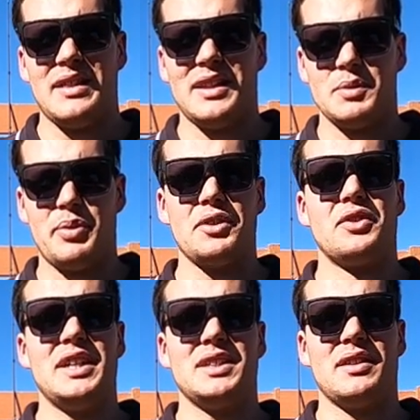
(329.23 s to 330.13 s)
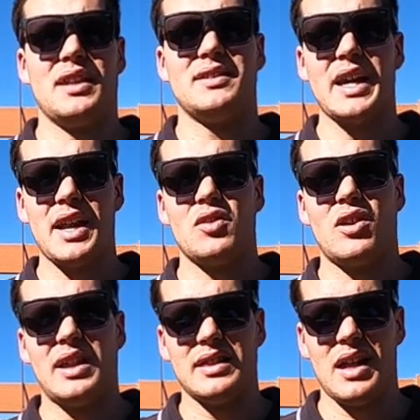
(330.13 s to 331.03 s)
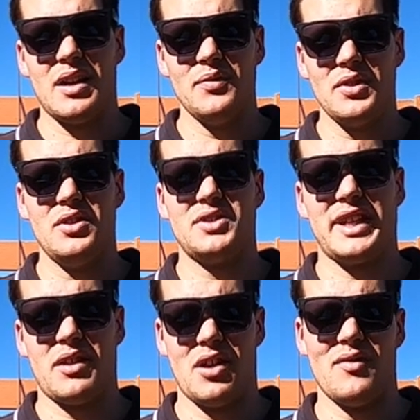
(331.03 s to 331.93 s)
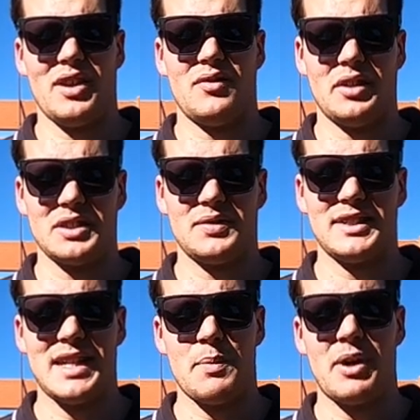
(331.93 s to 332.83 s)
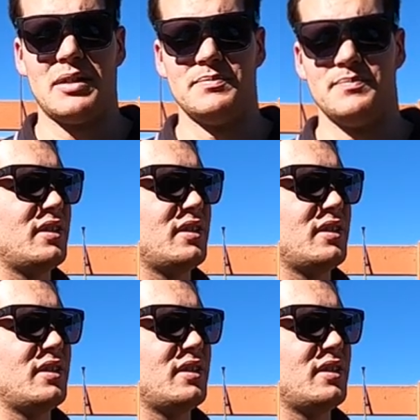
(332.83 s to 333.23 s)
there's a big reason that Dad and I love using our overhead reels for snapper.